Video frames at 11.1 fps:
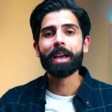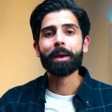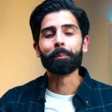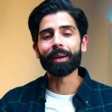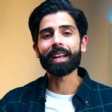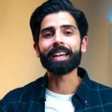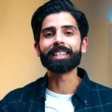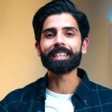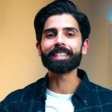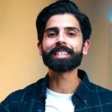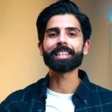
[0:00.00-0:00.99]
But I
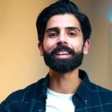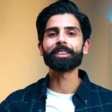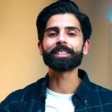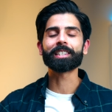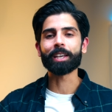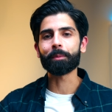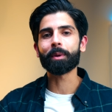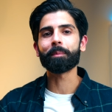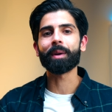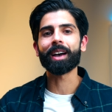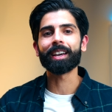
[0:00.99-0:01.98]
did sell some of
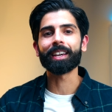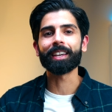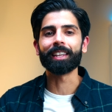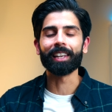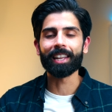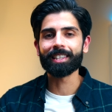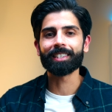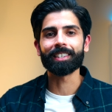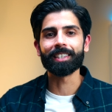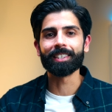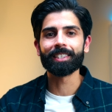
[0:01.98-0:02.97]
my
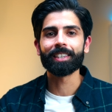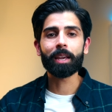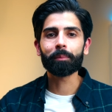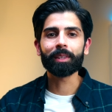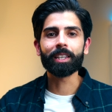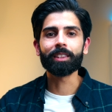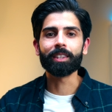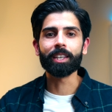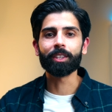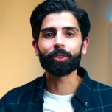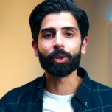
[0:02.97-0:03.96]
lenses, namely
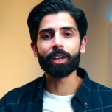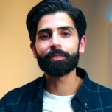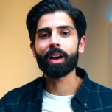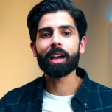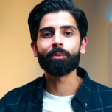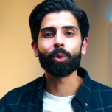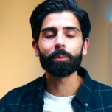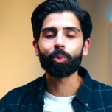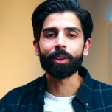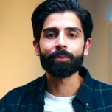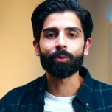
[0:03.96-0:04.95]
the 35
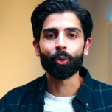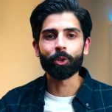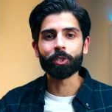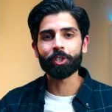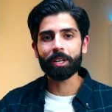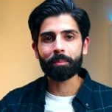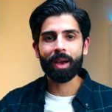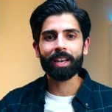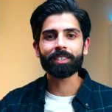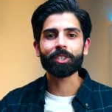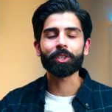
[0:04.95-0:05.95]
1.4 G
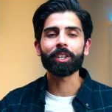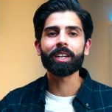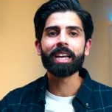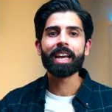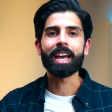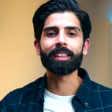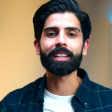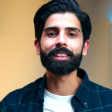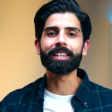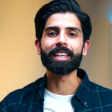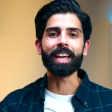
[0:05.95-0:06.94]
Master and
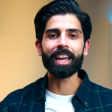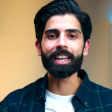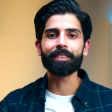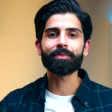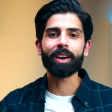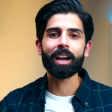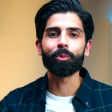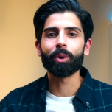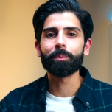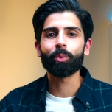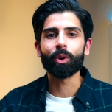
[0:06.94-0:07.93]
then the 85
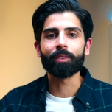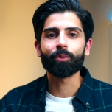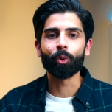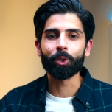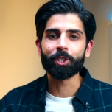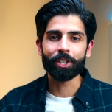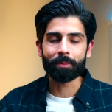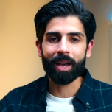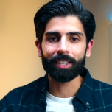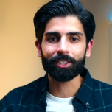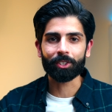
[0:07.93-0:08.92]
1.4 G
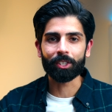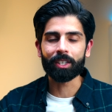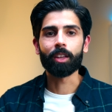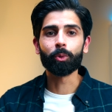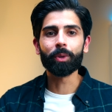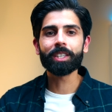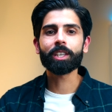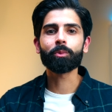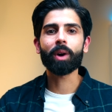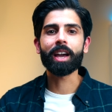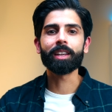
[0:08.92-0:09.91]
Master. And the
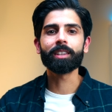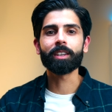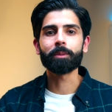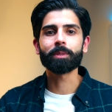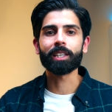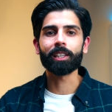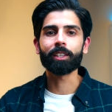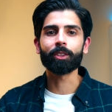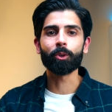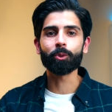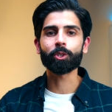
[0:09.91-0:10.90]
reason why I ended up selling
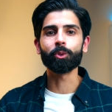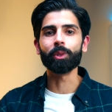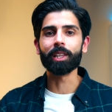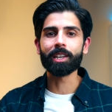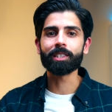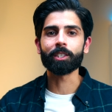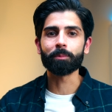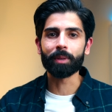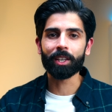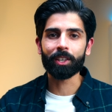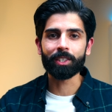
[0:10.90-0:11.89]
those two lenses is
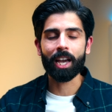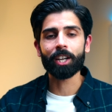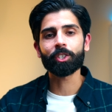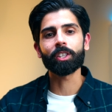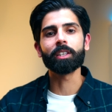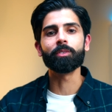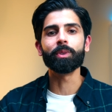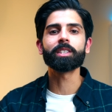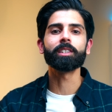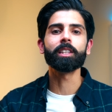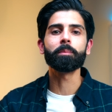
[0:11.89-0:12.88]
because I actually
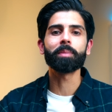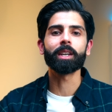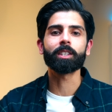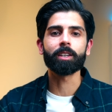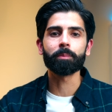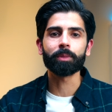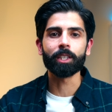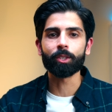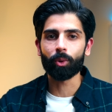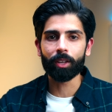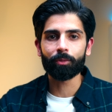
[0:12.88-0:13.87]
recently picked up the
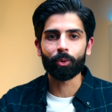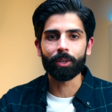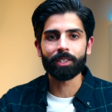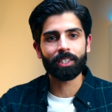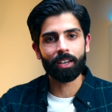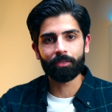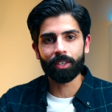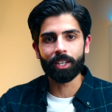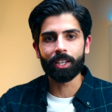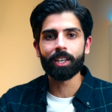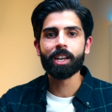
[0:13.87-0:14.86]

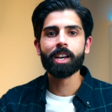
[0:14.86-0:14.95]
24-70